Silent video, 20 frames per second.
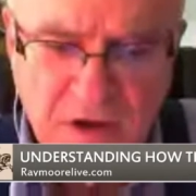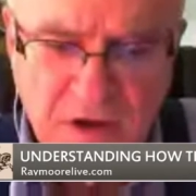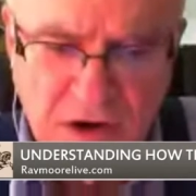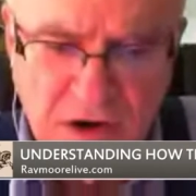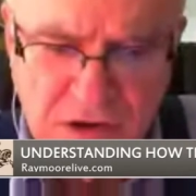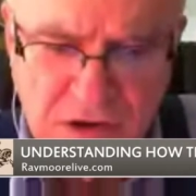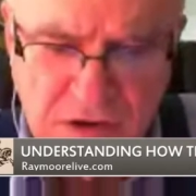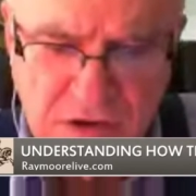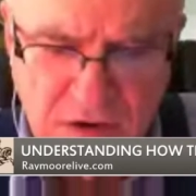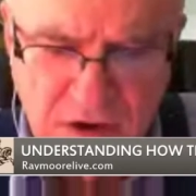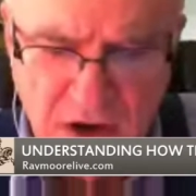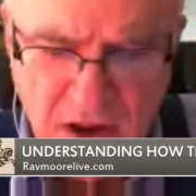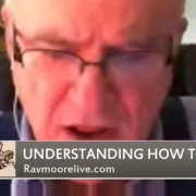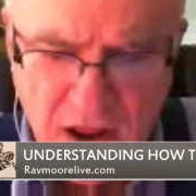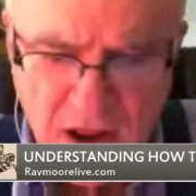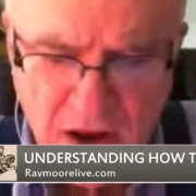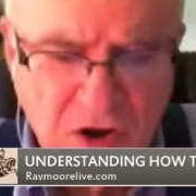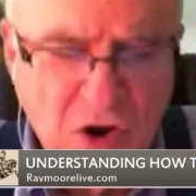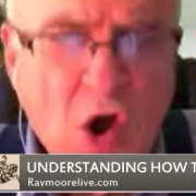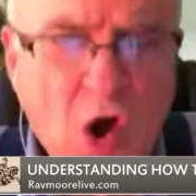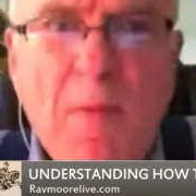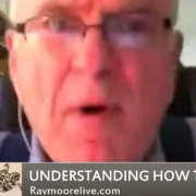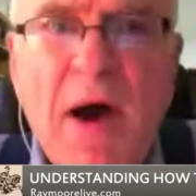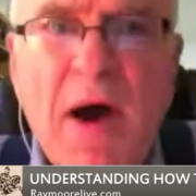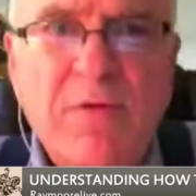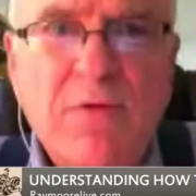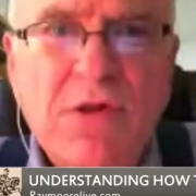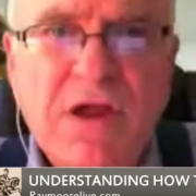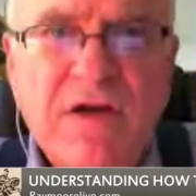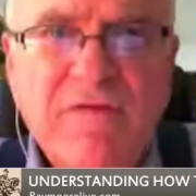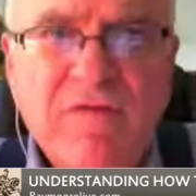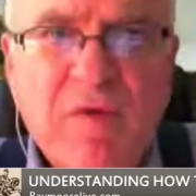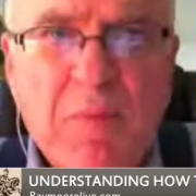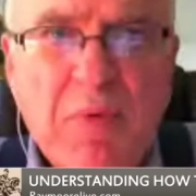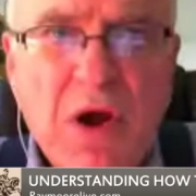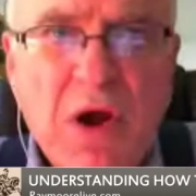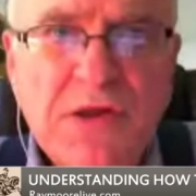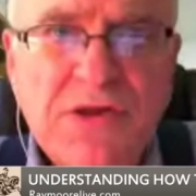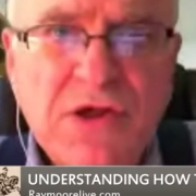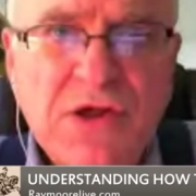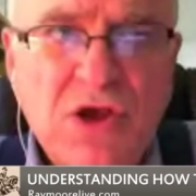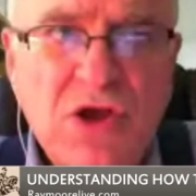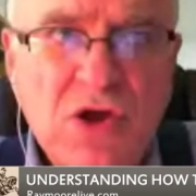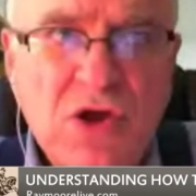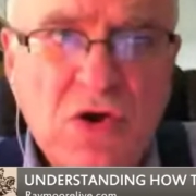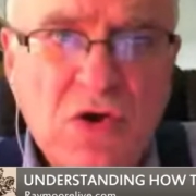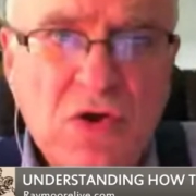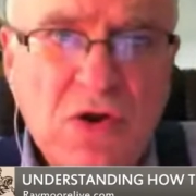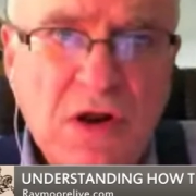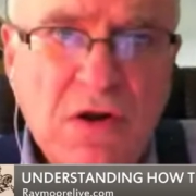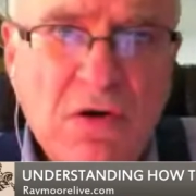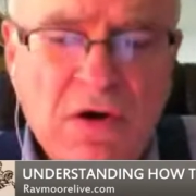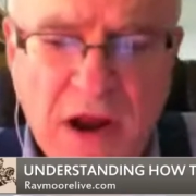And nobody was ever prosecuted or